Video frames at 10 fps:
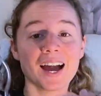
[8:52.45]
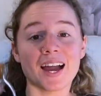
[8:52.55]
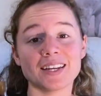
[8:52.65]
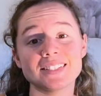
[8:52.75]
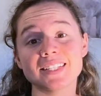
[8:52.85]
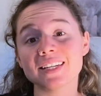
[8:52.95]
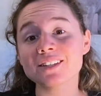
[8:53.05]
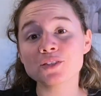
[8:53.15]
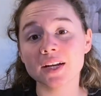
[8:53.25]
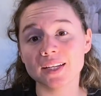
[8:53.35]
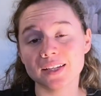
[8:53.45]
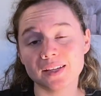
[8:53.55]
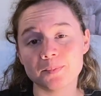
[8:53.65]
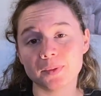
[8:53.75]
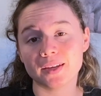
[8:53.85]
I did try to
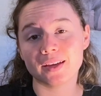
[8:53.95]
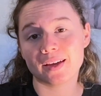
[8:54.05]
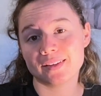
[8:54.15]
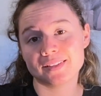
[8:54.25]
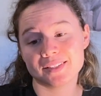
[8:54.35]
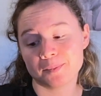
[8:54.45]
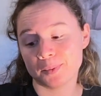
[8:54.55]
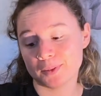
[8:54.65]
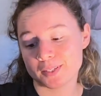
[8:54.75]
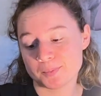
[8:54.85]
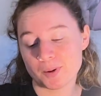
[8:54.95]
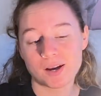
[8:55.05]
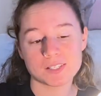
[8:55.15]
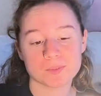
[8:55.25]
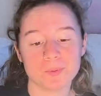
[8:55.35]
keep it as simple as
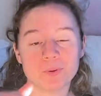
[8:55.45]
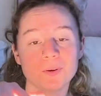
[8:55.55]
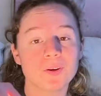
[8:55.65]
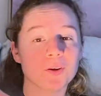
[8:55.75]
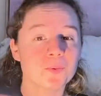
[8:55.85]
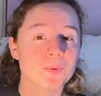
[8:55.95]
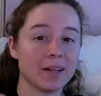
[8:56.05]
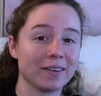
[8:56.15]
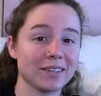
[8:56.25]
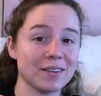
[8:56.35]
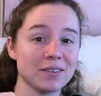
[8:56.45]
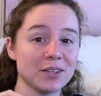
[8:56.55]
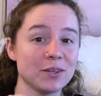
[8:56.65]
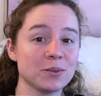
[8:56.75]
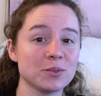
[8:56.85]
possible without giving
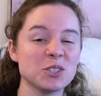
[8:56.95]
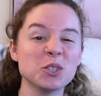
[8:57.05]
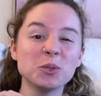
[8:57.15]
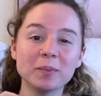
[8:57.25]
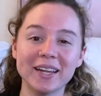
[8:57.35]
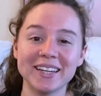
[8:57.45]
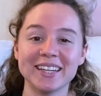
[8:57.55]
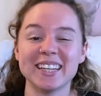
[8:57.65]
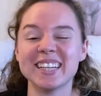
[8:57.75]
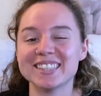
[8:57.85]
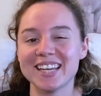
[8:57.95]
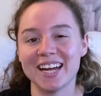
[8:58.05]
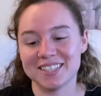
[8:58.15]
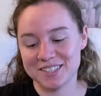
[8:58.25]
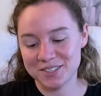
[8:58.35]
you too many
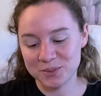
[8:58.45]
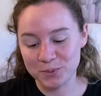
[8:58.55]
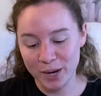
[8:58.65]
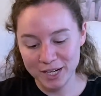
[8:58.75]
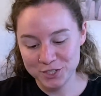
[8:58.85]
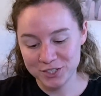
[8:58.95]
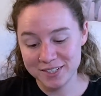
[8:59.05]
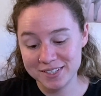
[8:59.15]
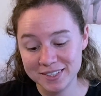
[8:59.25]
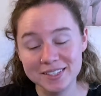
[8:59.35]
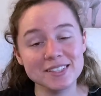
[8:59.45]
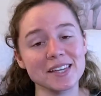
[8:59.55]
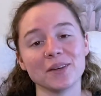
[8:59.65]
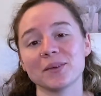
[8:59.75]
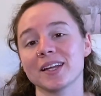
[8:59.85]
exact directions,
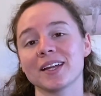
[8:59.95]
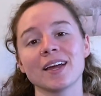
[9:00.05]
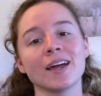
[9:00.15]
considering